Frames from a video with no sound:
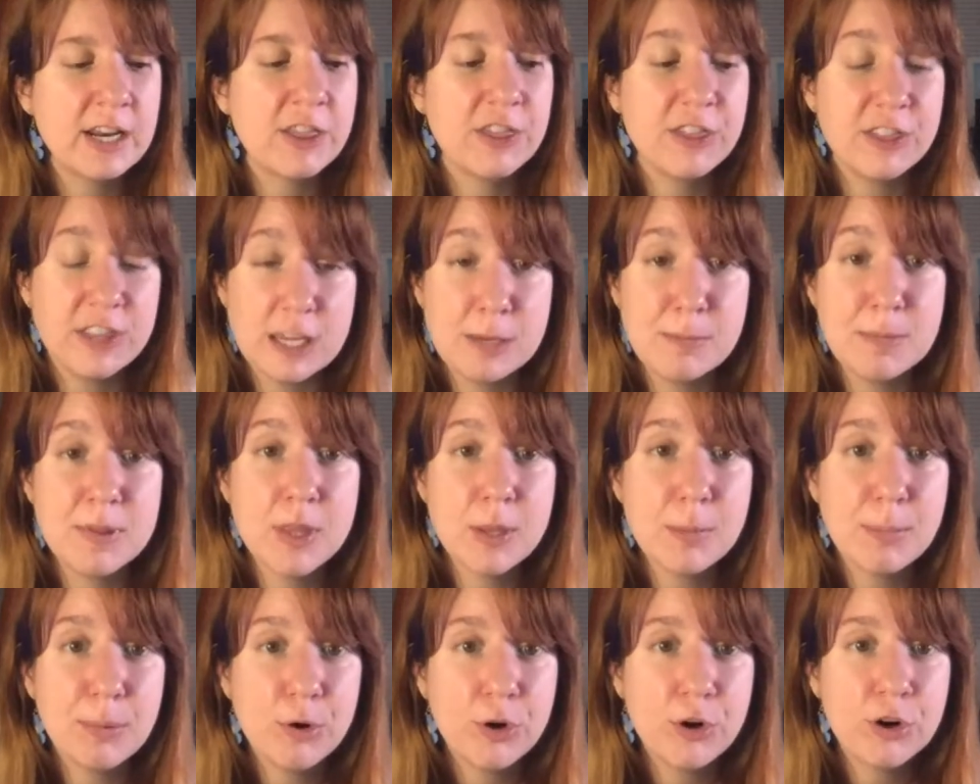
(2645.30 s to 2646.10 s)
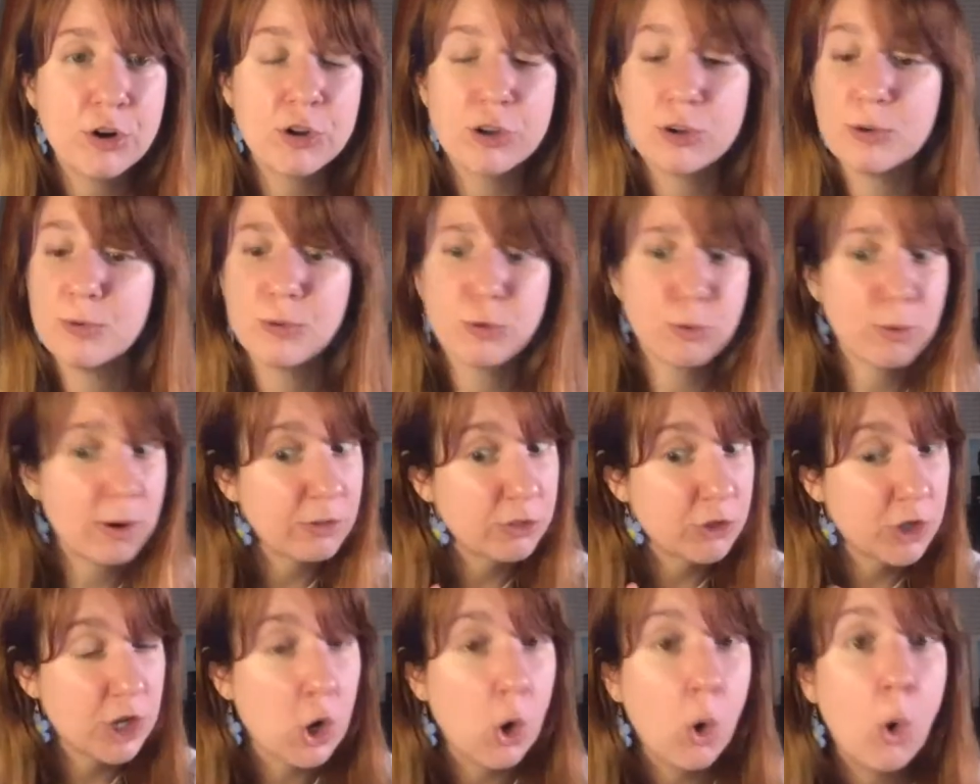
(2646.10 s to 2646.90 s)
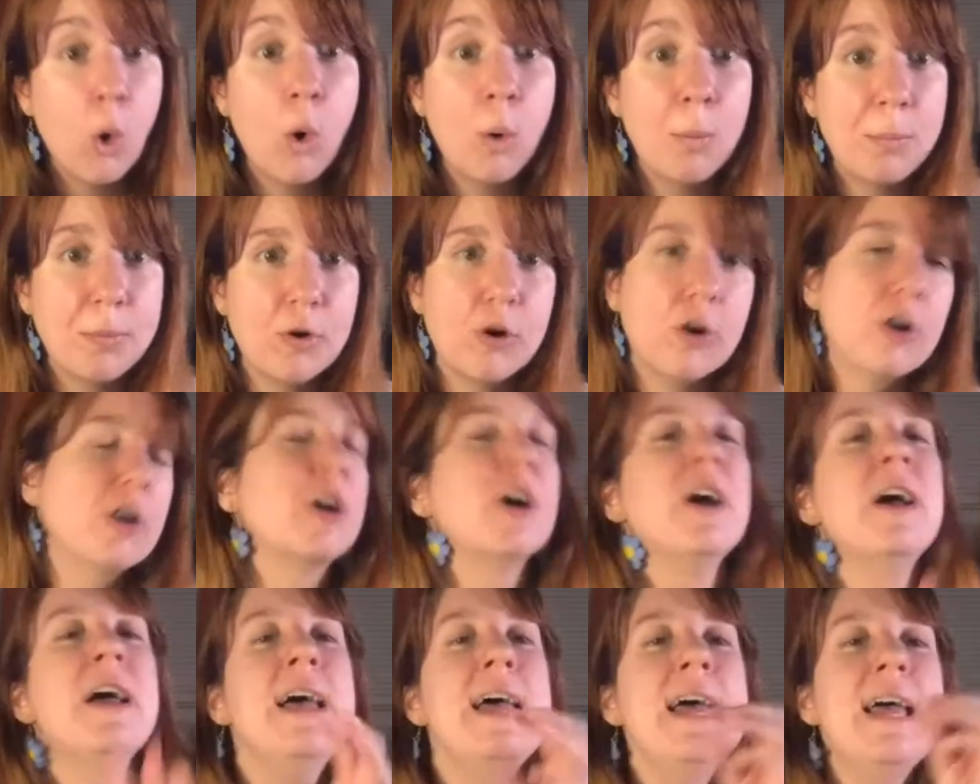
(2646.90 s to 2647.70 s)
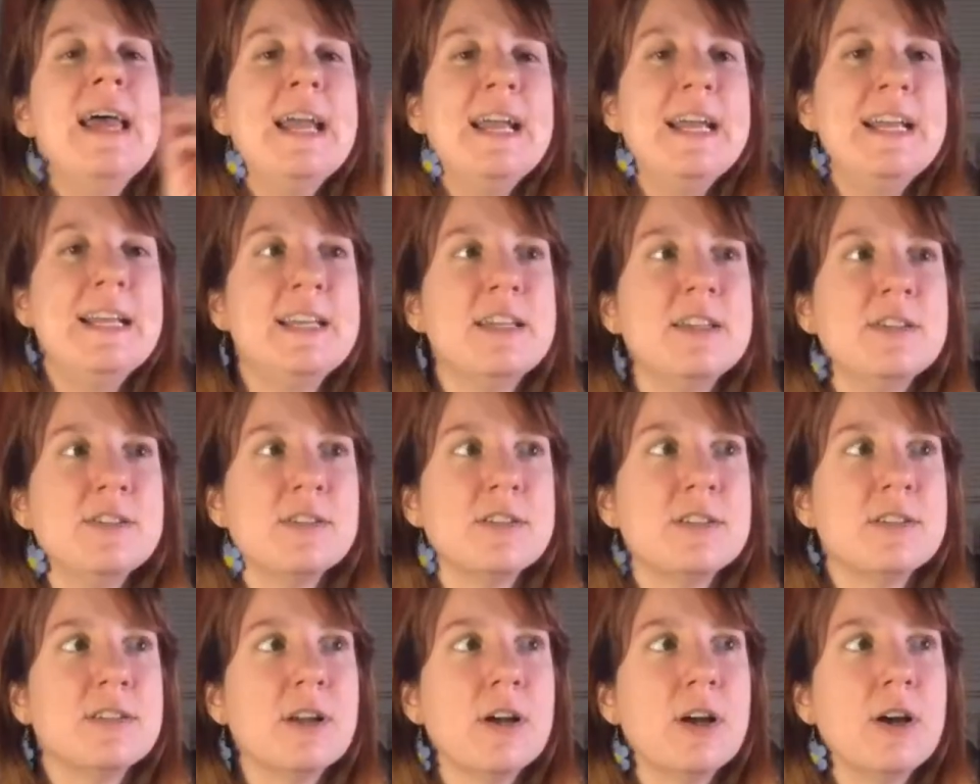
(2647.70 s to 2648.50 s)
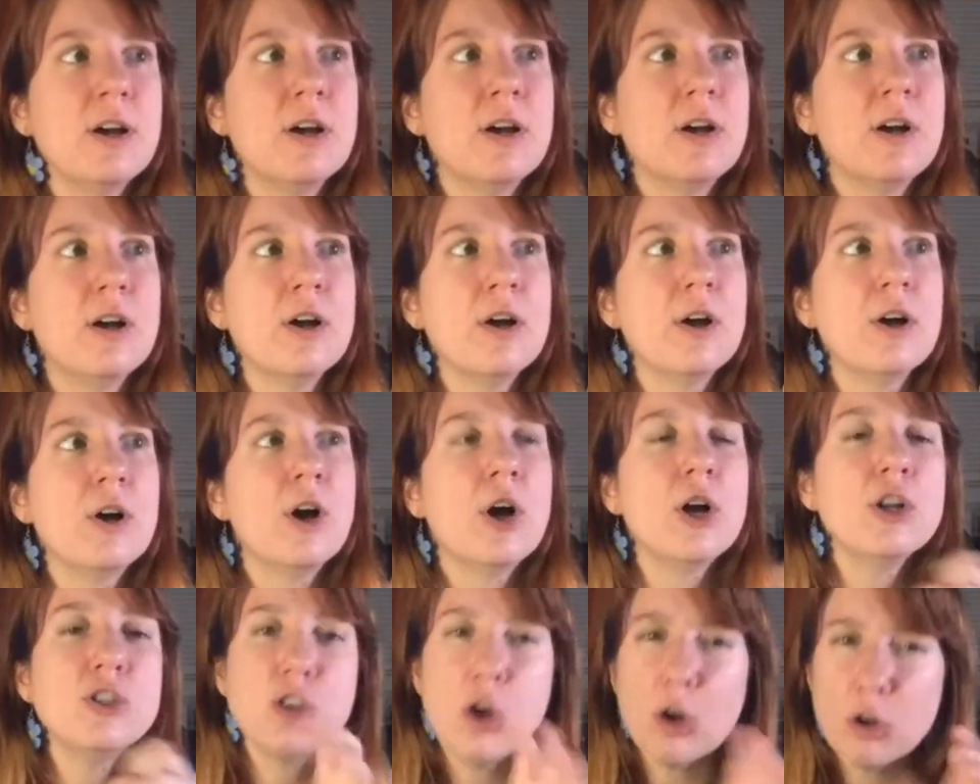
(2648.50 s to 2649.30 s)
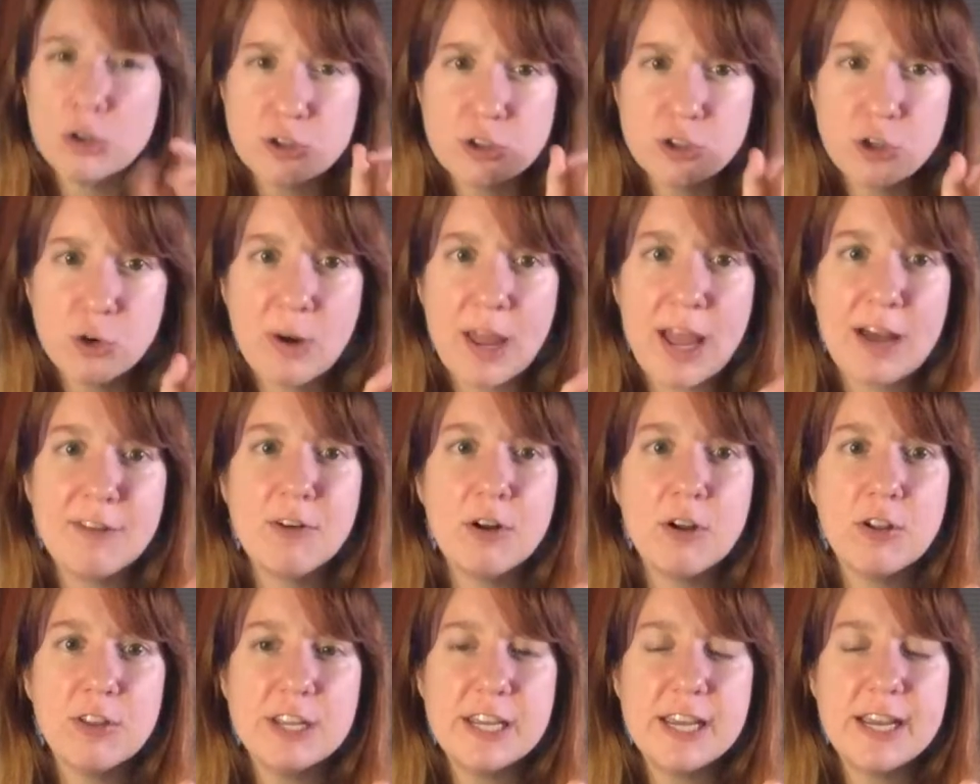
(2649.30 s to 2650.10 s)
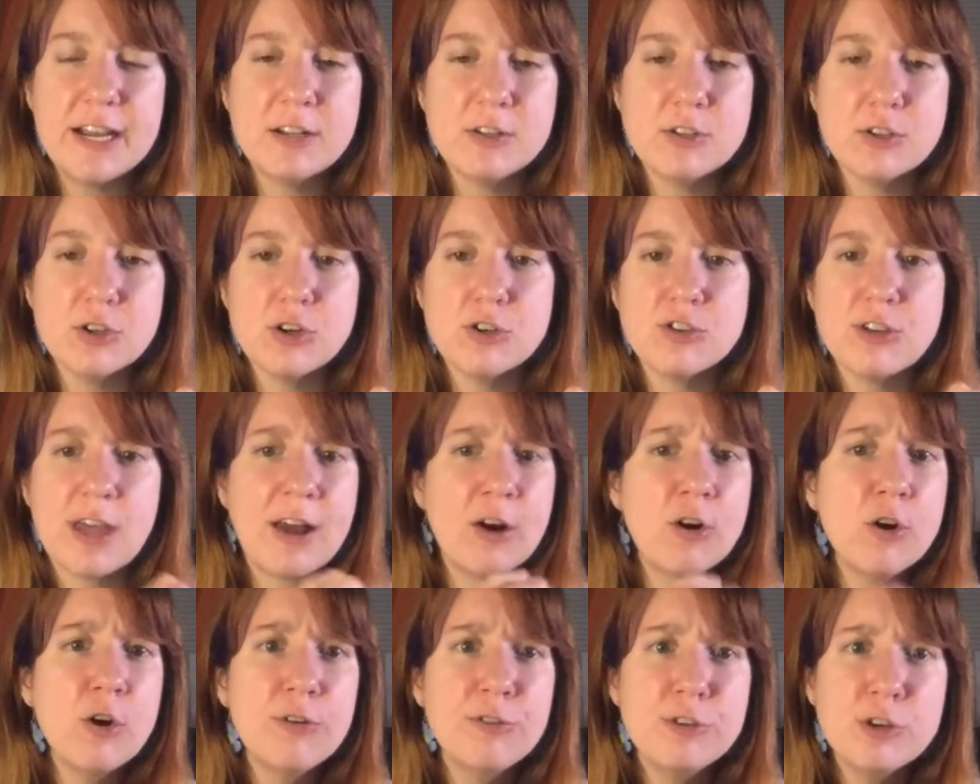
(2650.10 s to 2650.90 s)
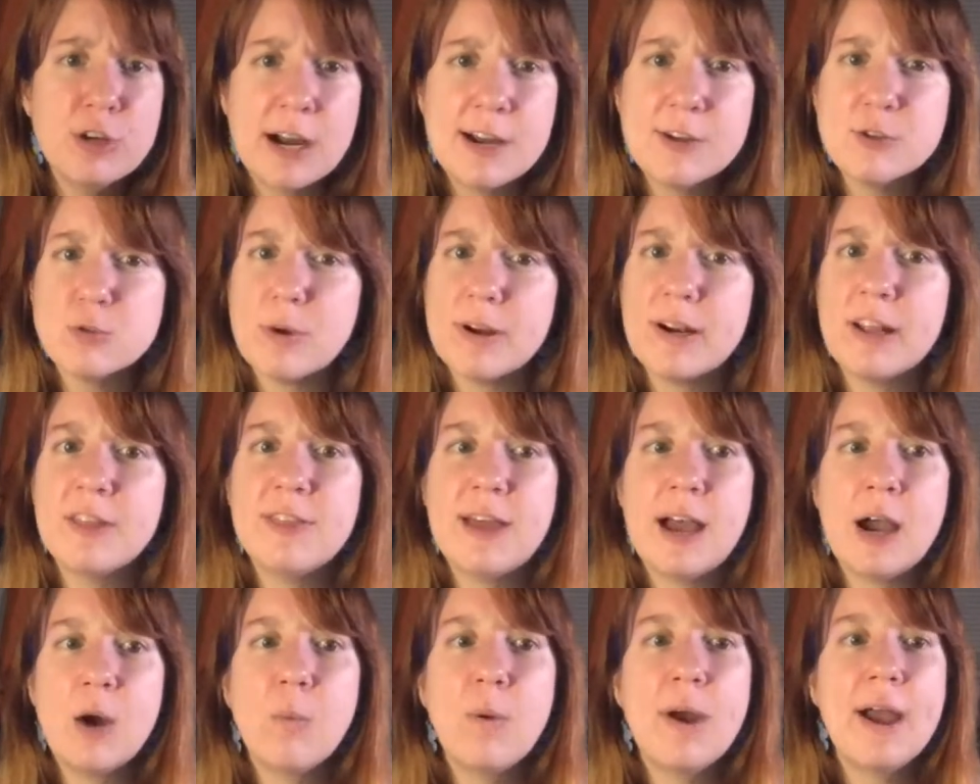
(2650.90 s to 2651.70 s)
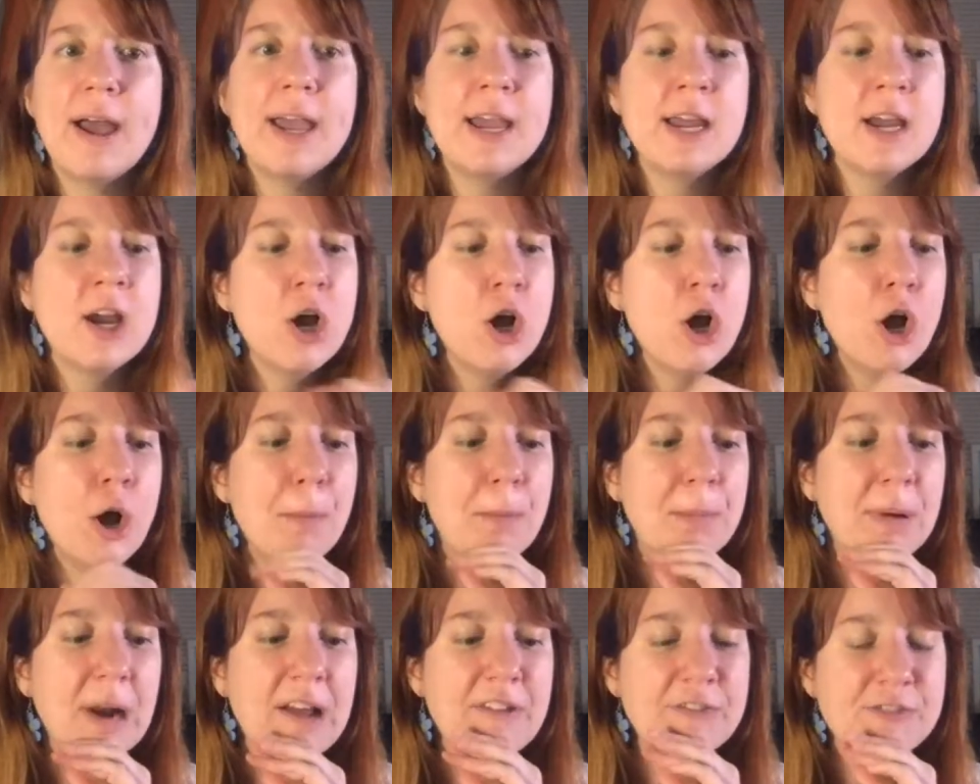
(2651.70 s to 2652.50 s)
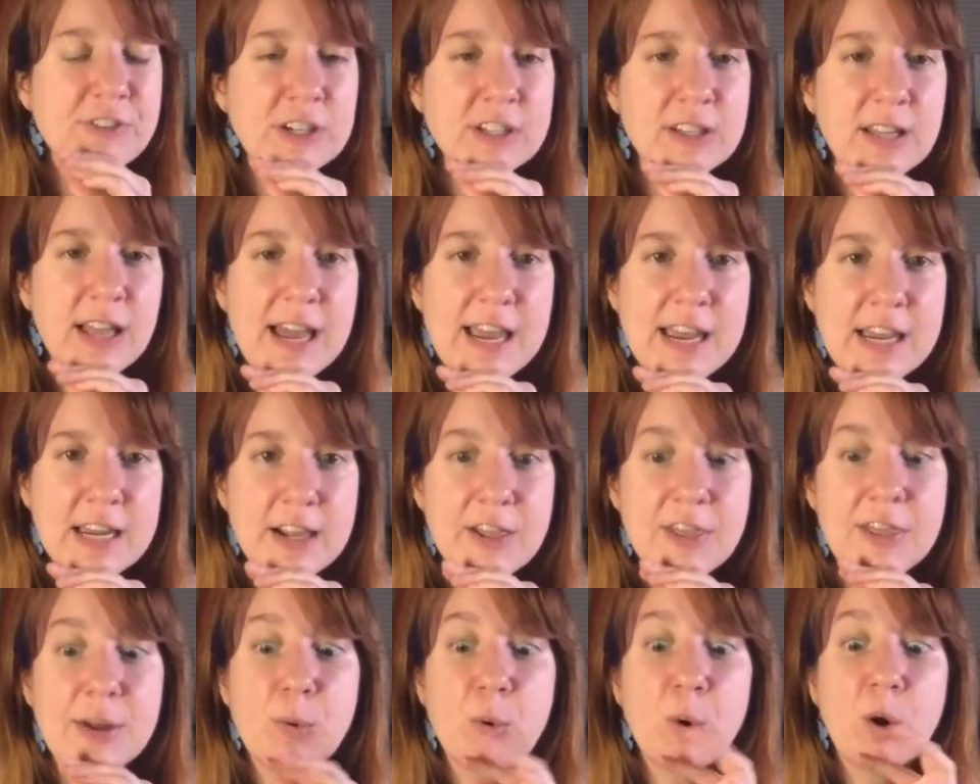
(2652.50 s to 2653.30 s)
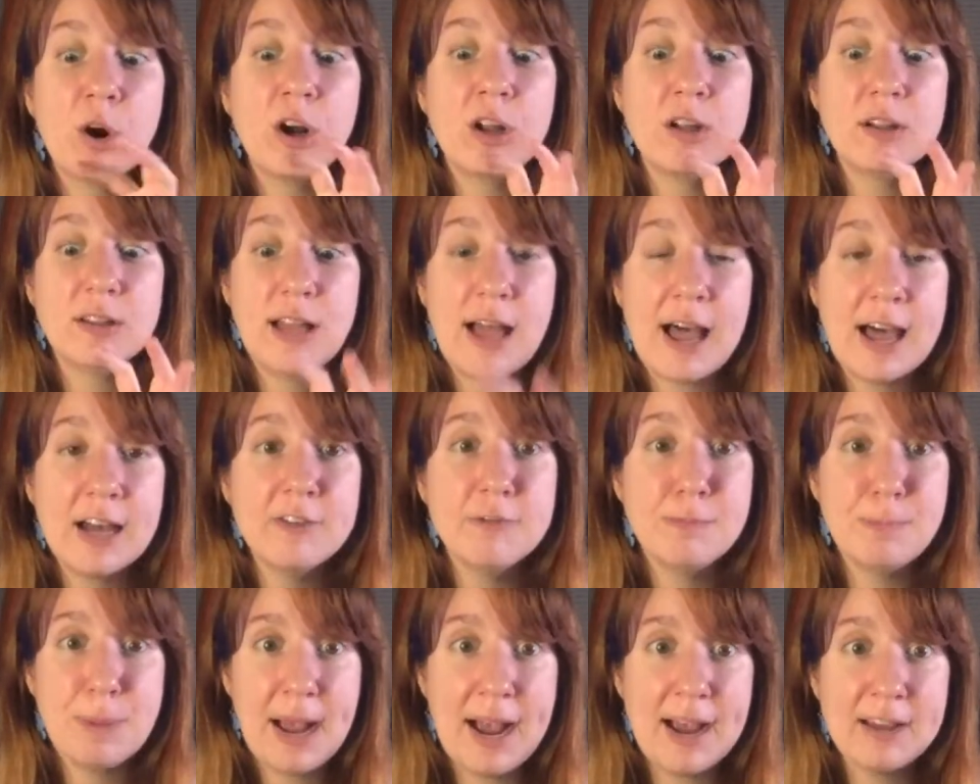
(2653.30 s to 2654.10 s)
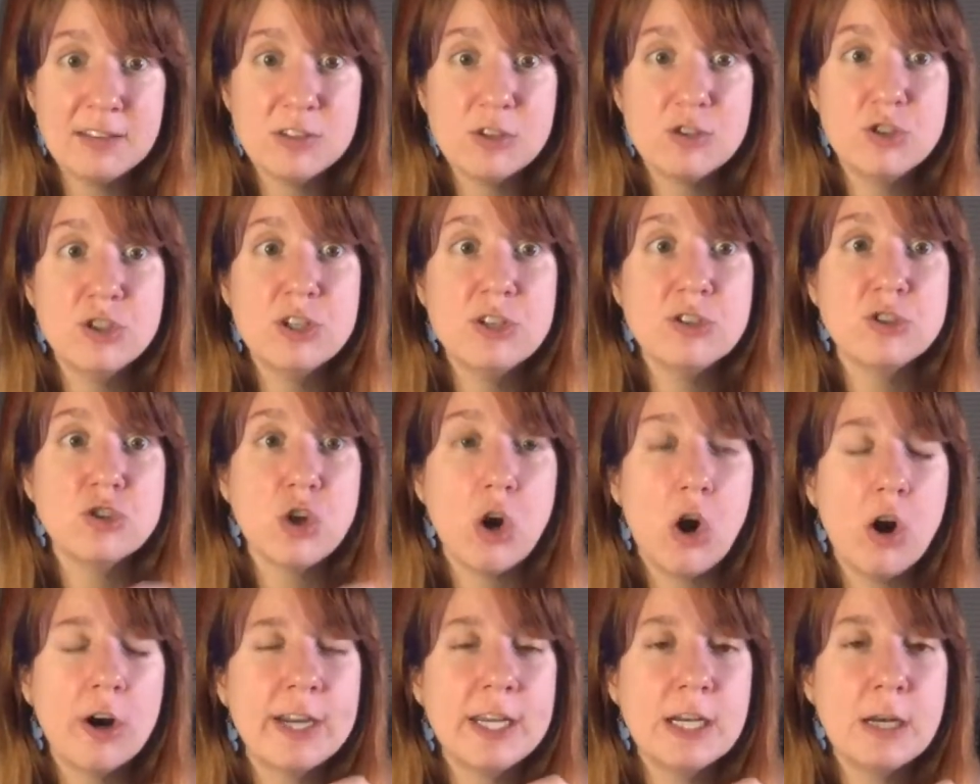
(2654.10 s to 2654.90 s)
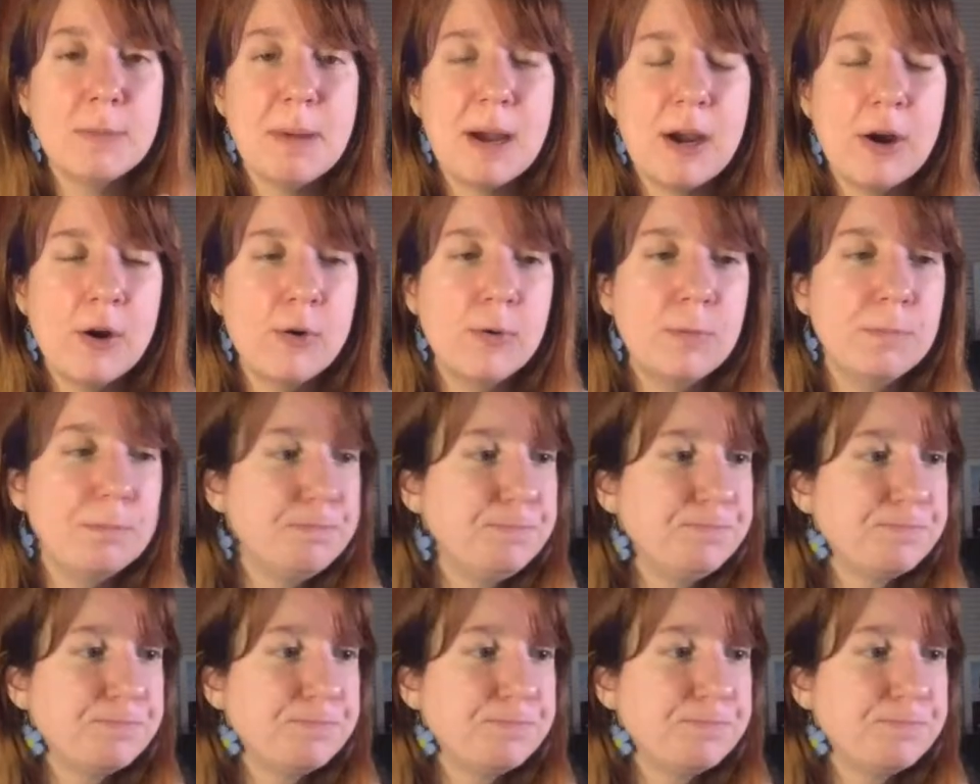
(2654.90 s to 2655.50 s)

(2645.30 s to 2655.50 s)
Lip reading: theme in the book throughout the whole book is adults don't have all the answers. I don't know if you guys read it that way, but I feel like there are a lot of passages talking about